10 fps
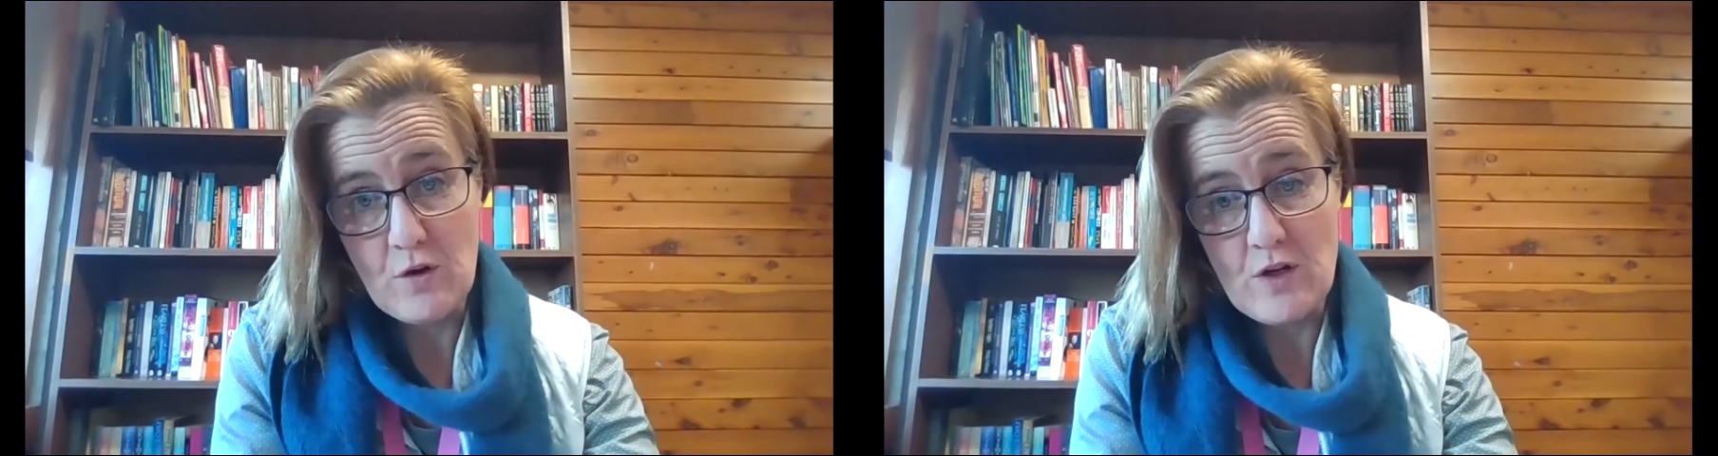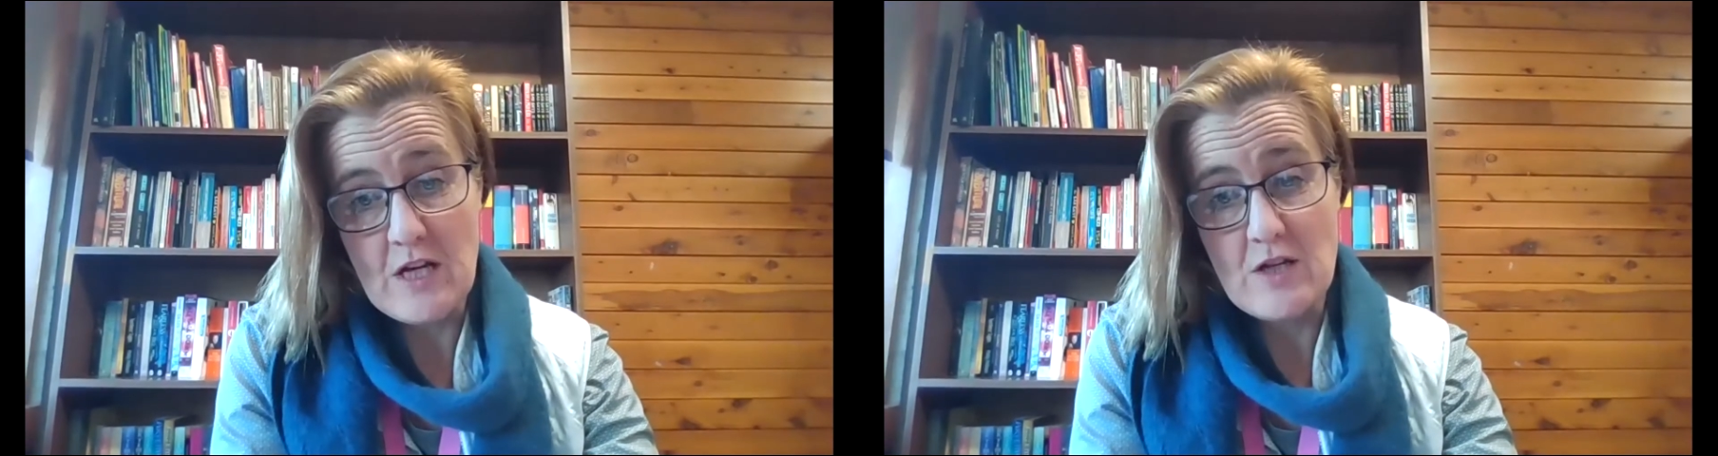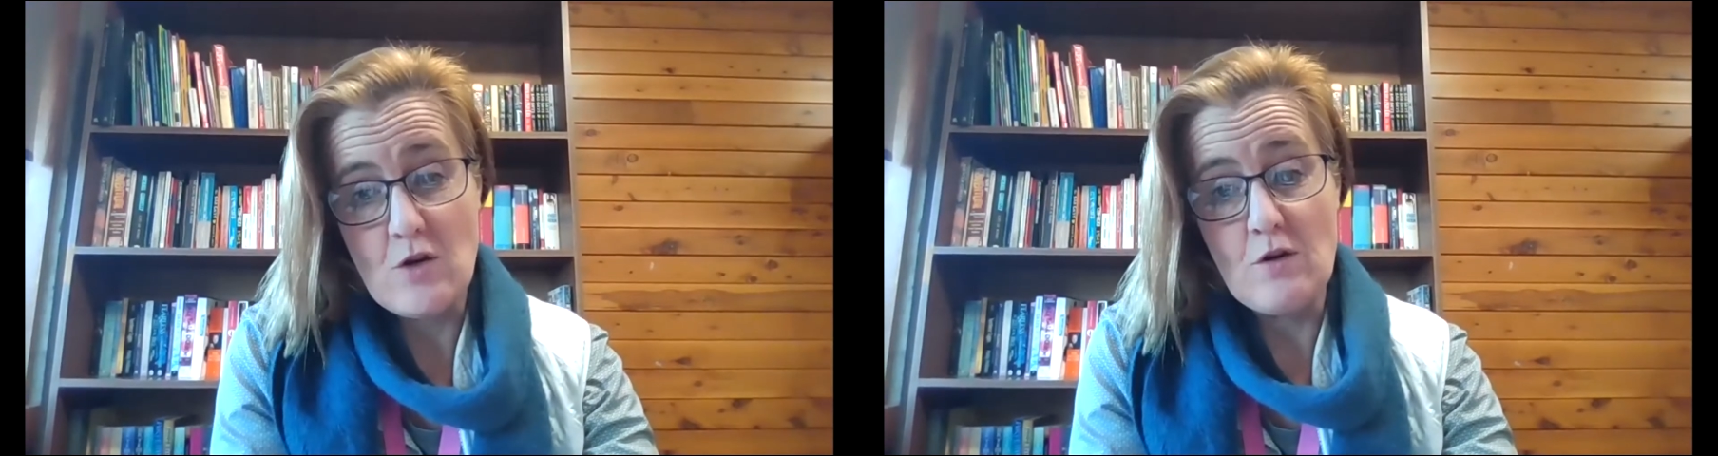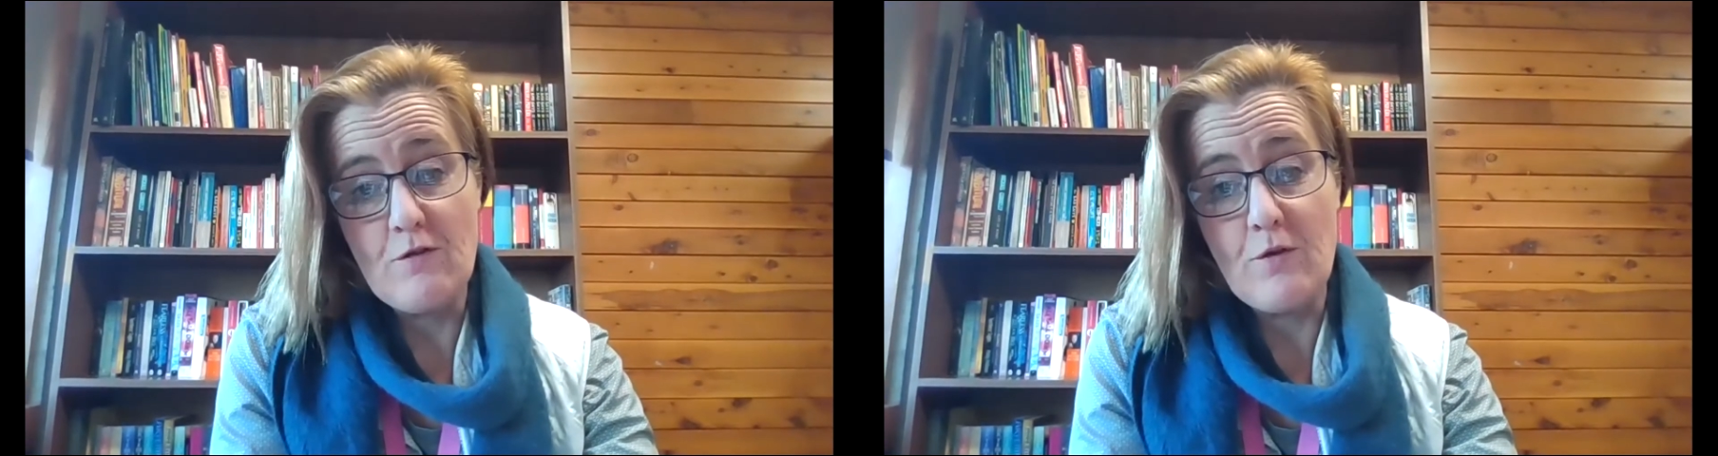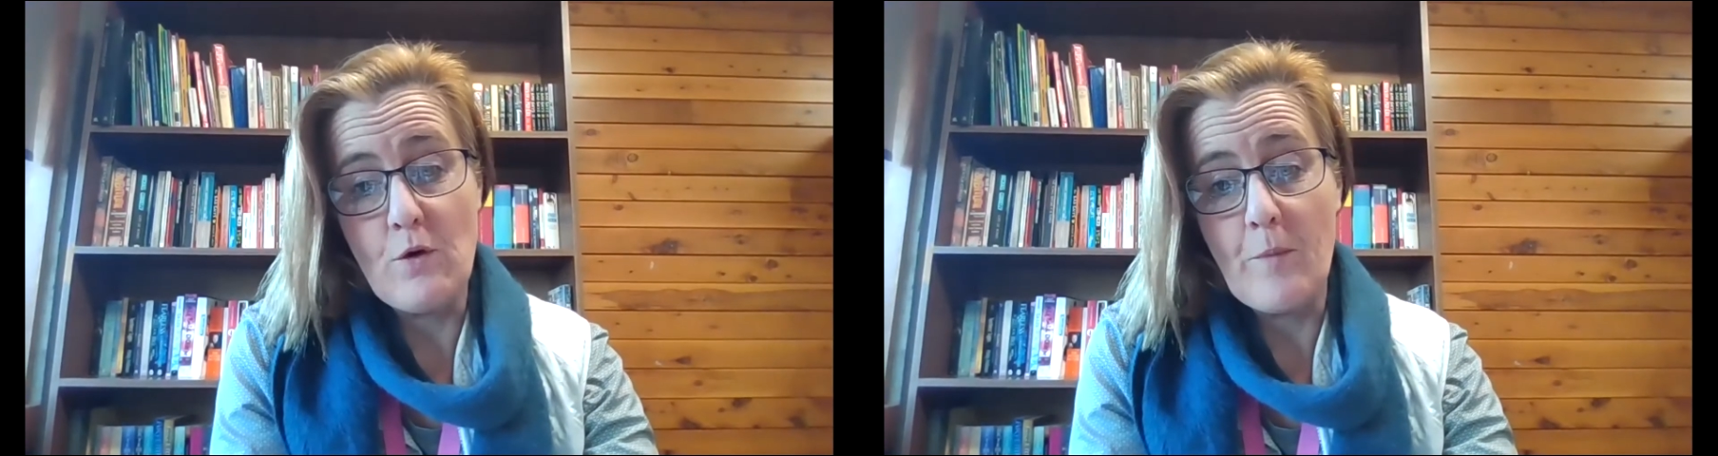on in Unit
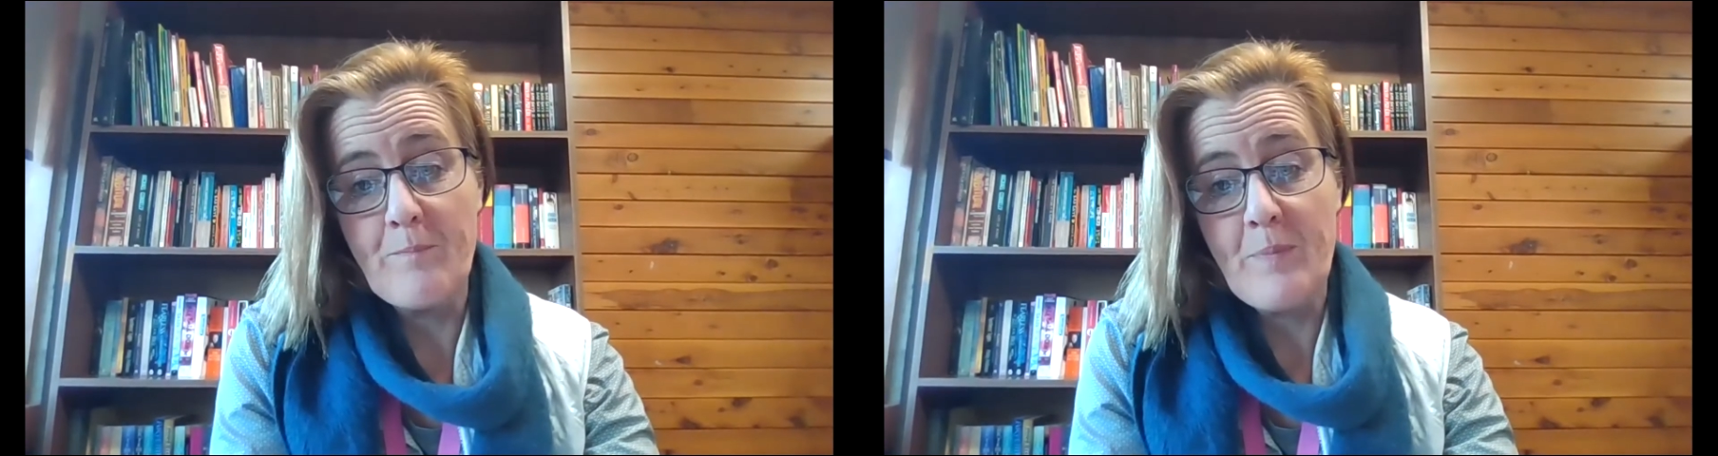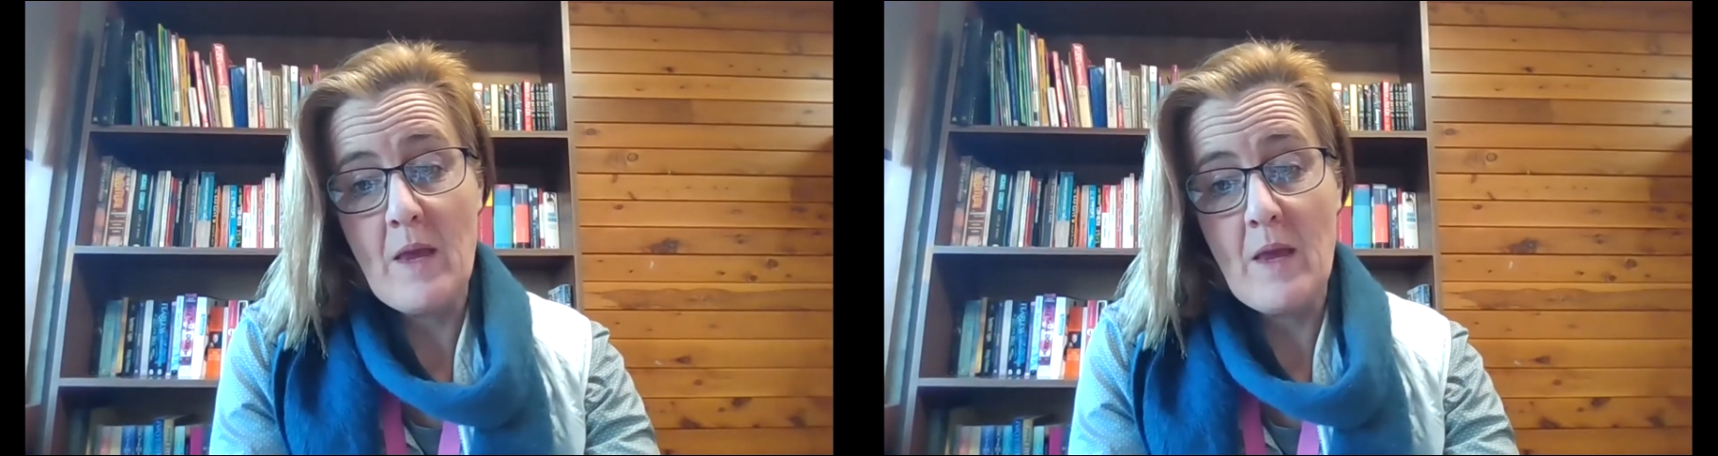4.